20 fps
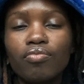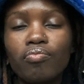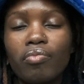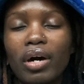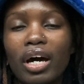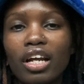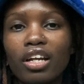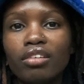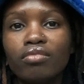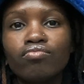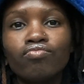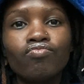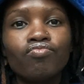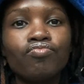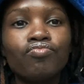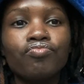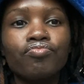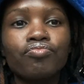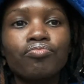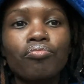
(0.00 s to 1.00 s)
But
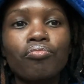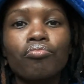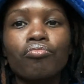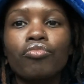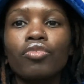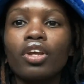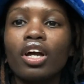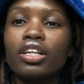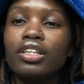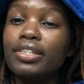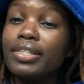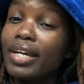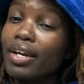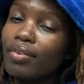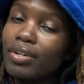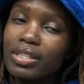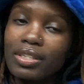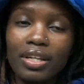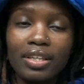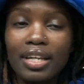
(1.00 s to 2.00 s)
today
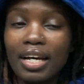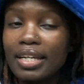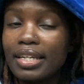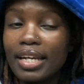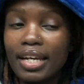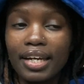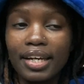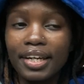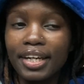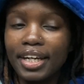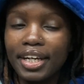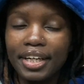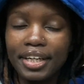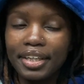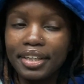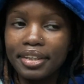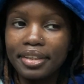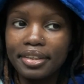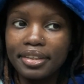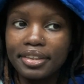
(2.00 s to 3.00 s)
was not that day.
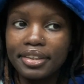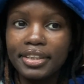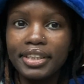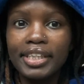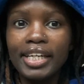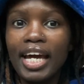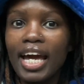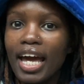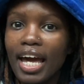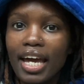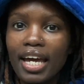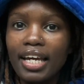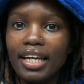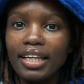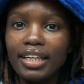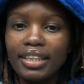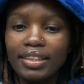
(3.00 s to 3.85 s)
Today